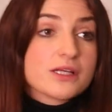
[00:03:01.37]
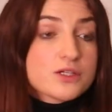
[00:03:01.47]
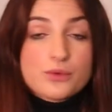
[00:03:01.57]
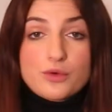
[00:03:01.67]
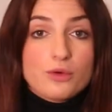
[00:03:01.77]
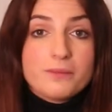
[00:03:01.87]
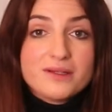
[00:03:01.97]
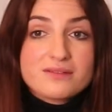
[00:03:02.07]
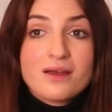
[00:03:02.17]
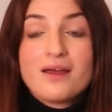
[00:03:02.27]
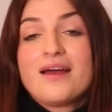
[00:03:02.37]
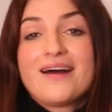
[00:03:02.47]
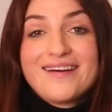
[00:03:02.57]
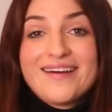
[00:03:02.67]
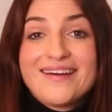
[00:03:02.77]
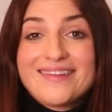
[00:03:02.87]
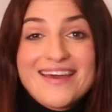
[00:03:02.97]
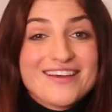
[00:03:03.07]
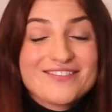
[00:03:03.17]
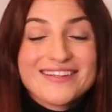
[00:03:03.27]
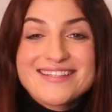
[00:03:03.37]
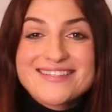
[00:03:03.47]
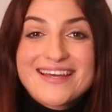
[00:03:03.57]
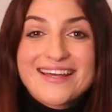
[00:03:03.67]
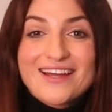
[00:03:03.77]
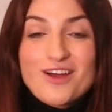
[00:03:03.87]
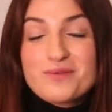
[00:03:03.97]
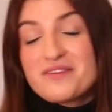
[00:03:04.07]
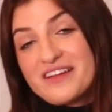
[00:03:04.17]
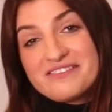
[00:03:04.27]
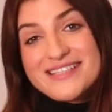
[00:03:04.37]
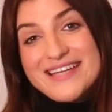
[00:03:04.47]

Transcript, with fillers: Lynx Recruitment. And thank you for listening. I hope you have a lovely